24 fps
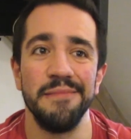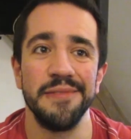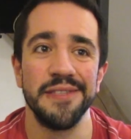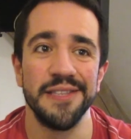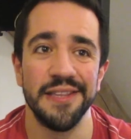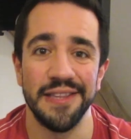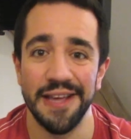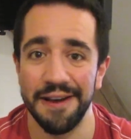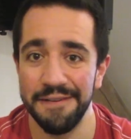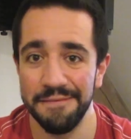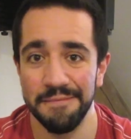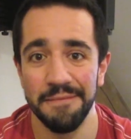
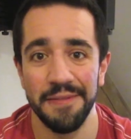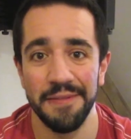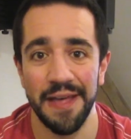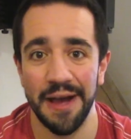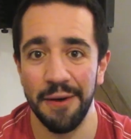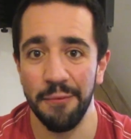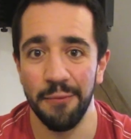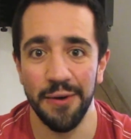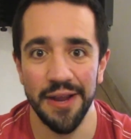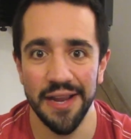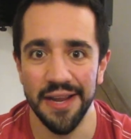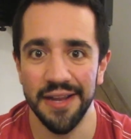So
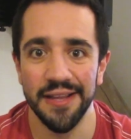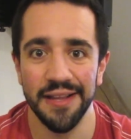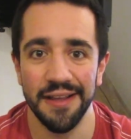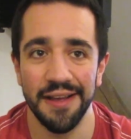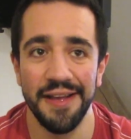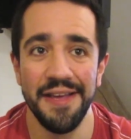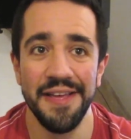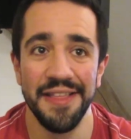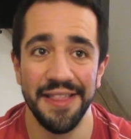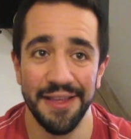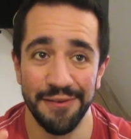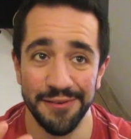that week
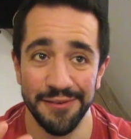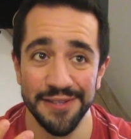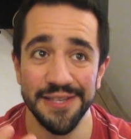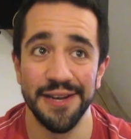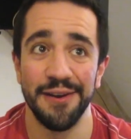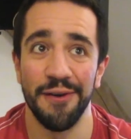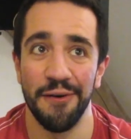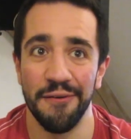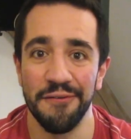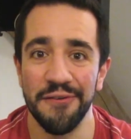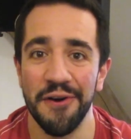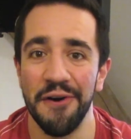there was a
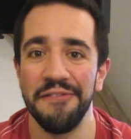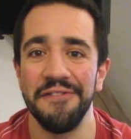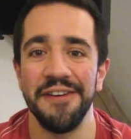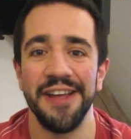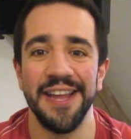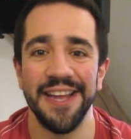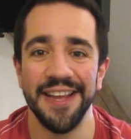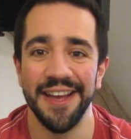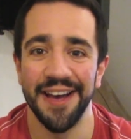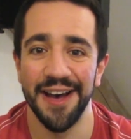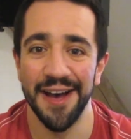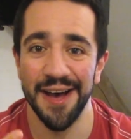lot of
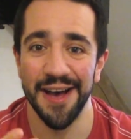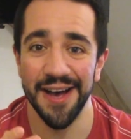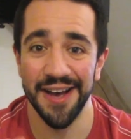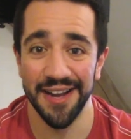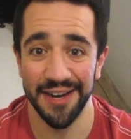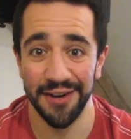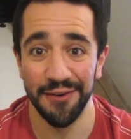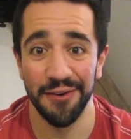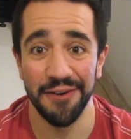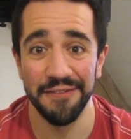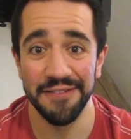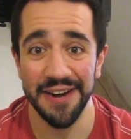coffee
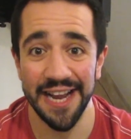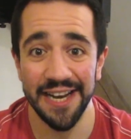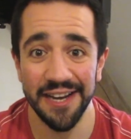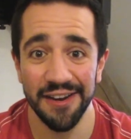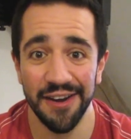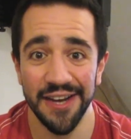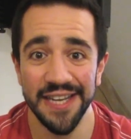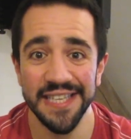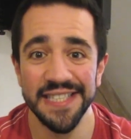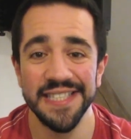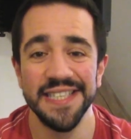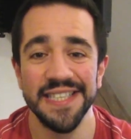and a lot of late
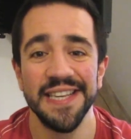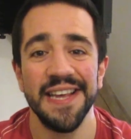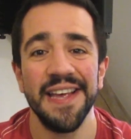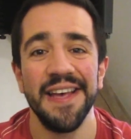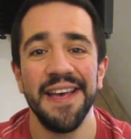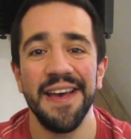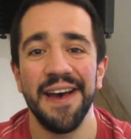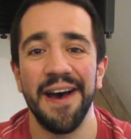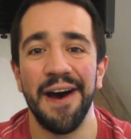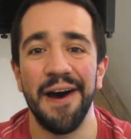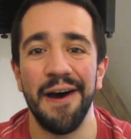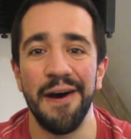nights,
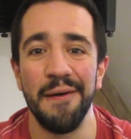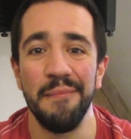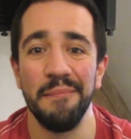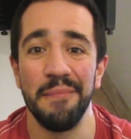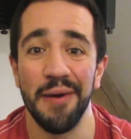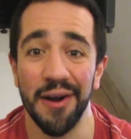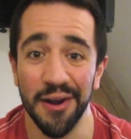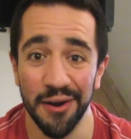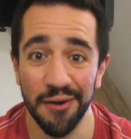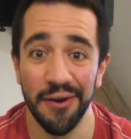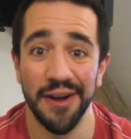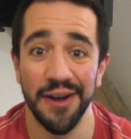
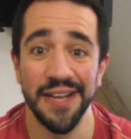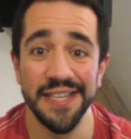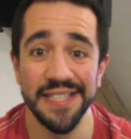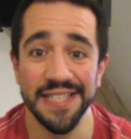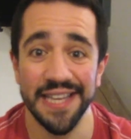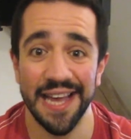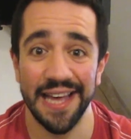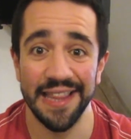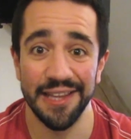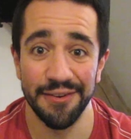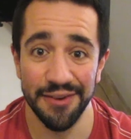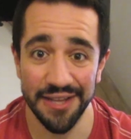but I got it
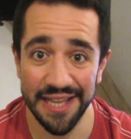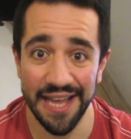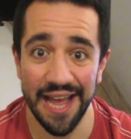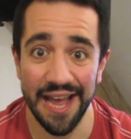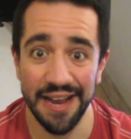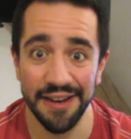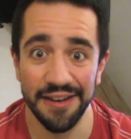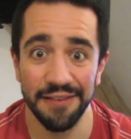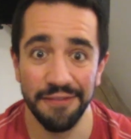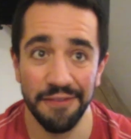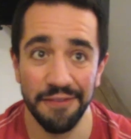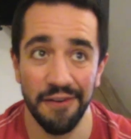together in the
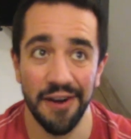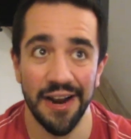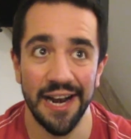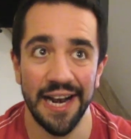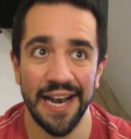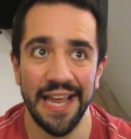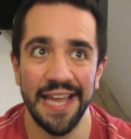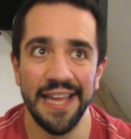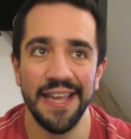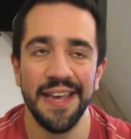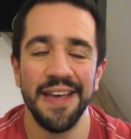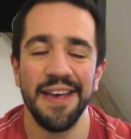end
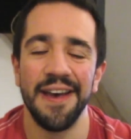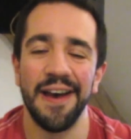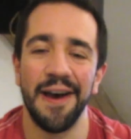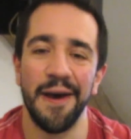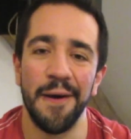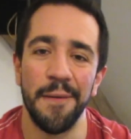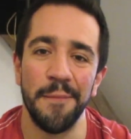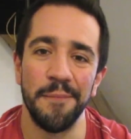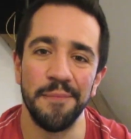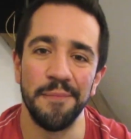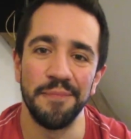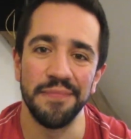finally,
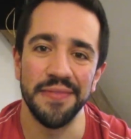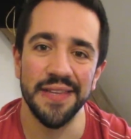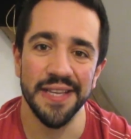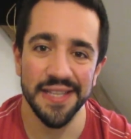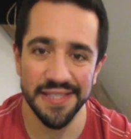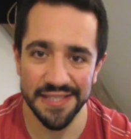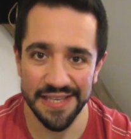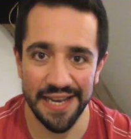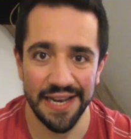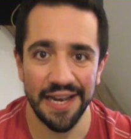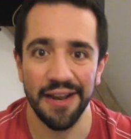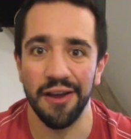
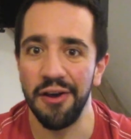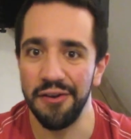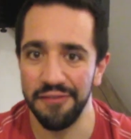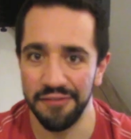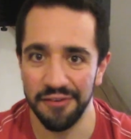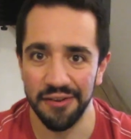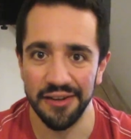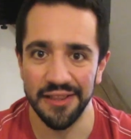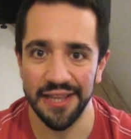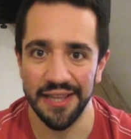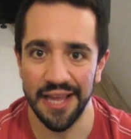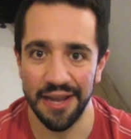sent it
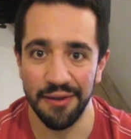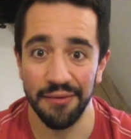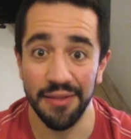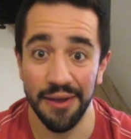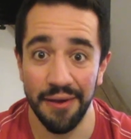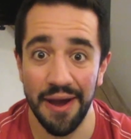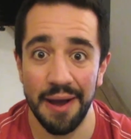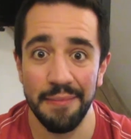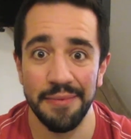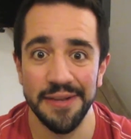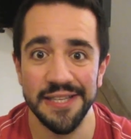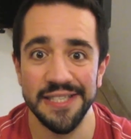over, and they were
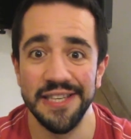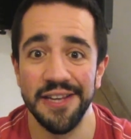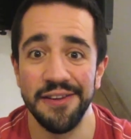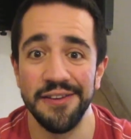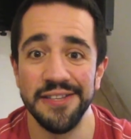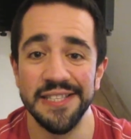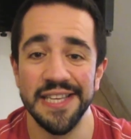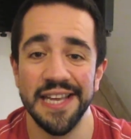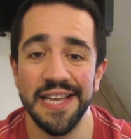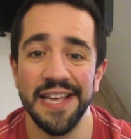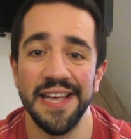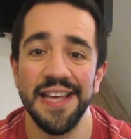happy to
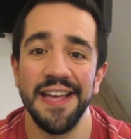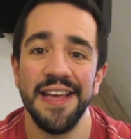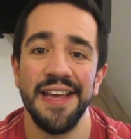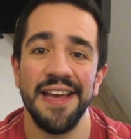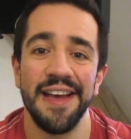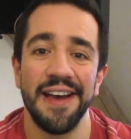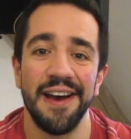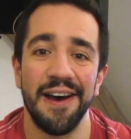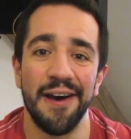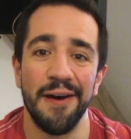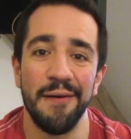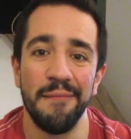use it.
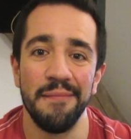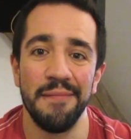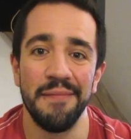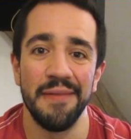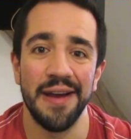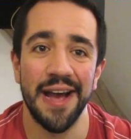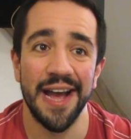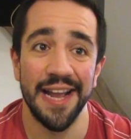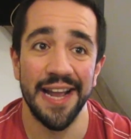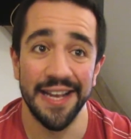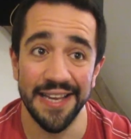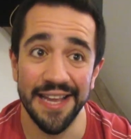
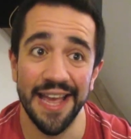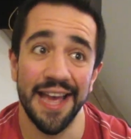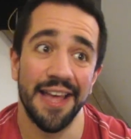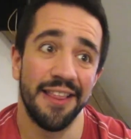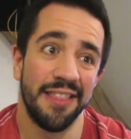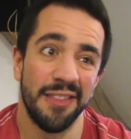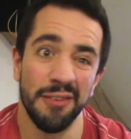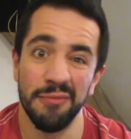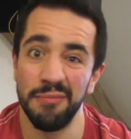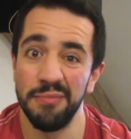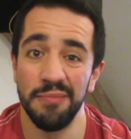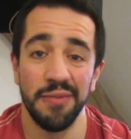And yeah,
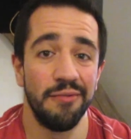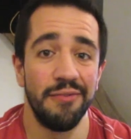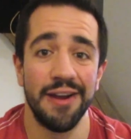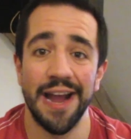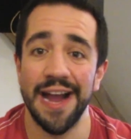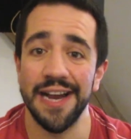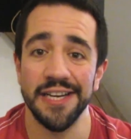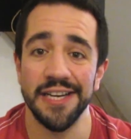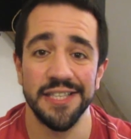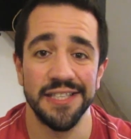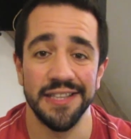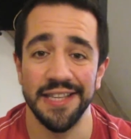the
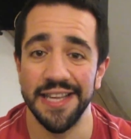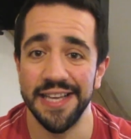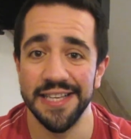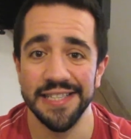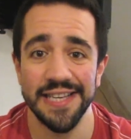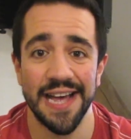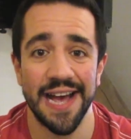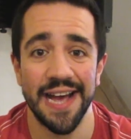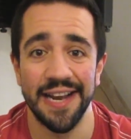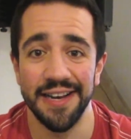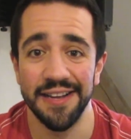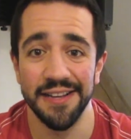reaction that it's
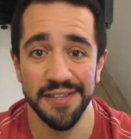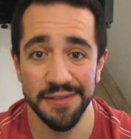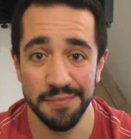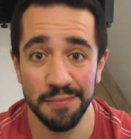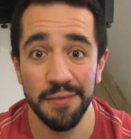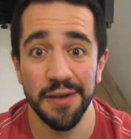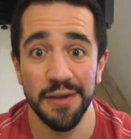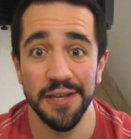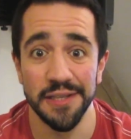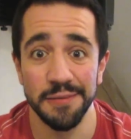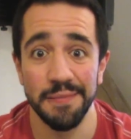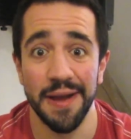had
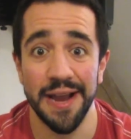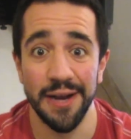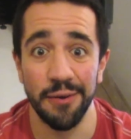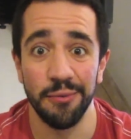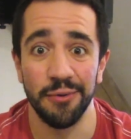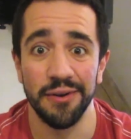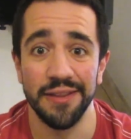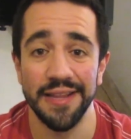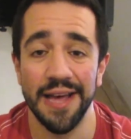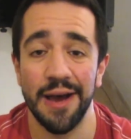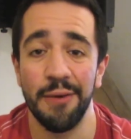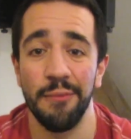has made
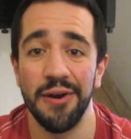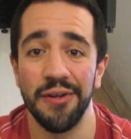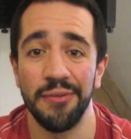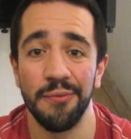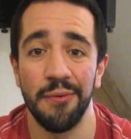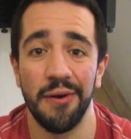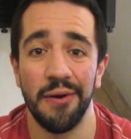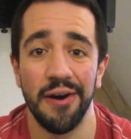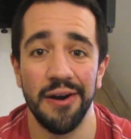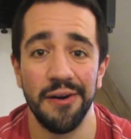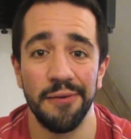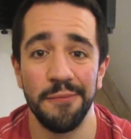all of that
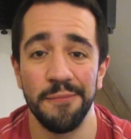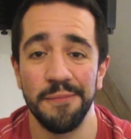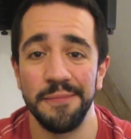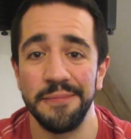worthwhile.